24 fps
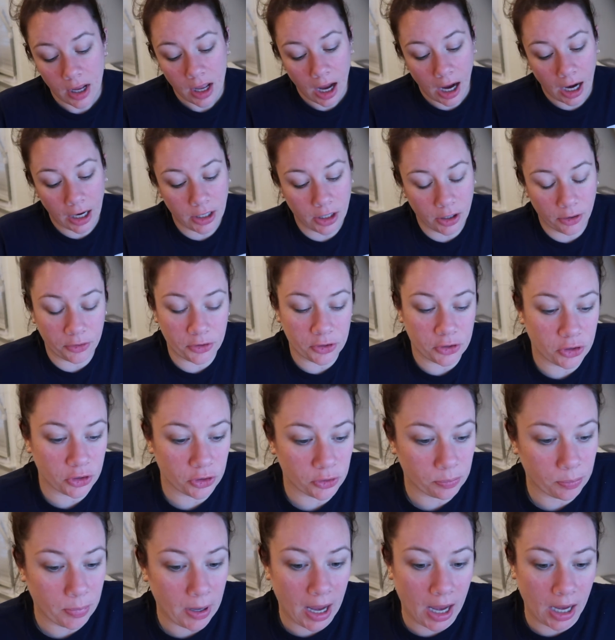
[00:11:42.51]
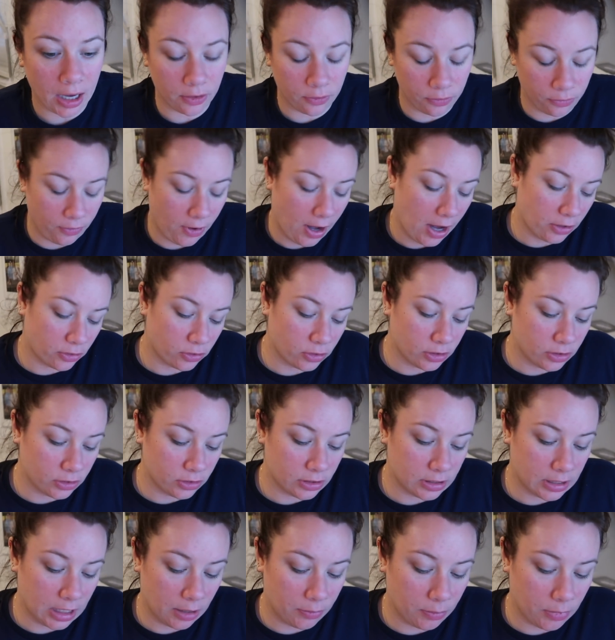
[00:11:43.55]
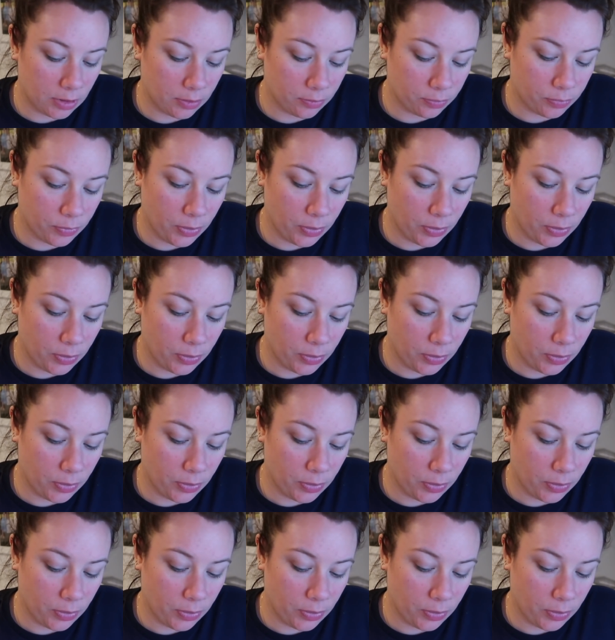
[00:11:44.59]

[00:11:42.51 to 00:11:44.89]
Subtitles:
I know it was just bad fashion statement,